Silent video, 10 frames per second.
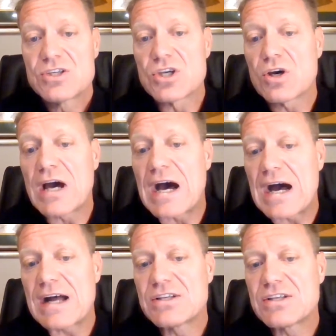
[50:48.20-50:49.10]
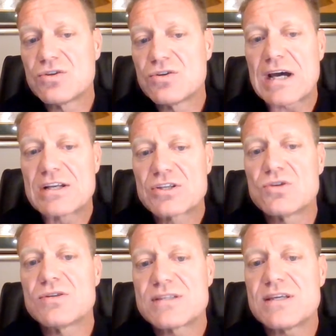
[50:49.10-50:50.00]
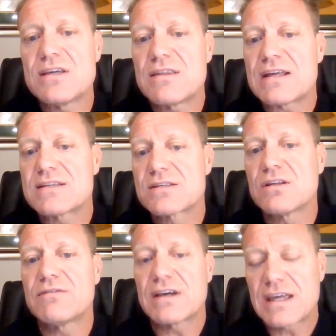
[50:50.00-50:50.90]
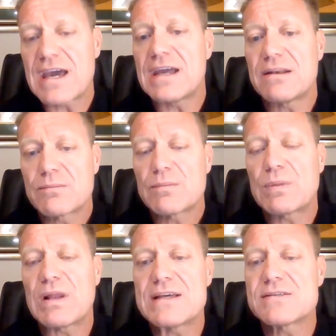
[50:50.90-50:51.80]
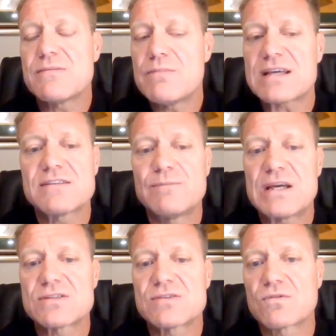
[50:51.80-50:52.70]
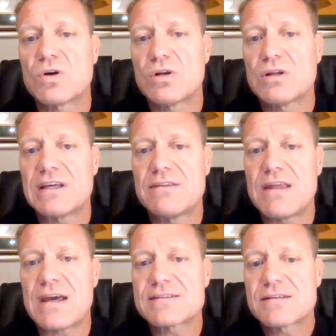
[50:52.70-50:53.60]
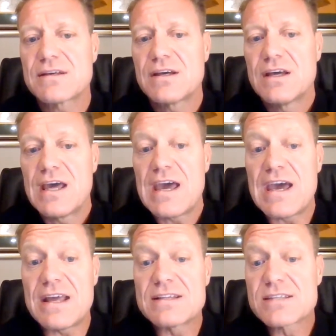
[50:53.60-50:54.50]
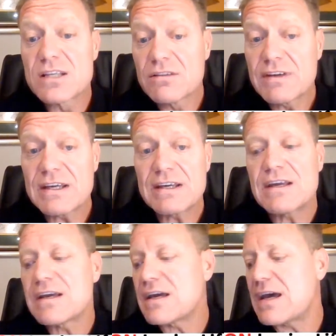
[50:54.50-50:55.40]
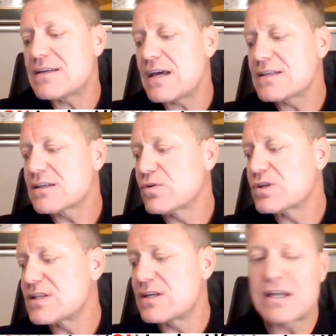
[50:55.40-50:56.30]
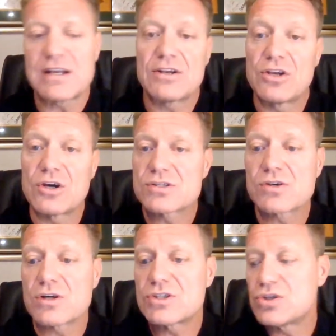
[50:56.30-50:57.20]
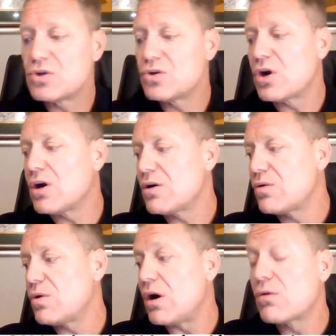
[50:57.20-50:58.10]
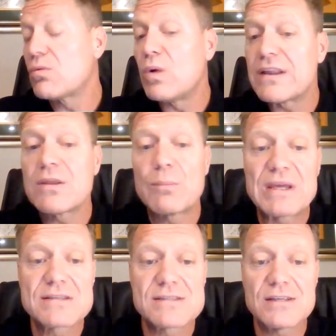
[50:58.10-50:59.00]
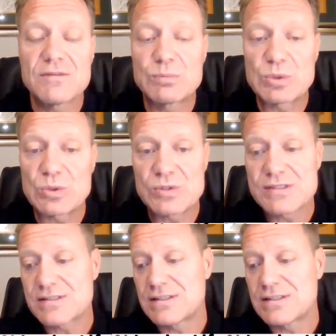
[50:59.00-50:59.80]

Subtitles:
So I do see that silver again plays a massive role in that. And silver, as I've always said, and I know, Scott, you are one of the big silver bulls,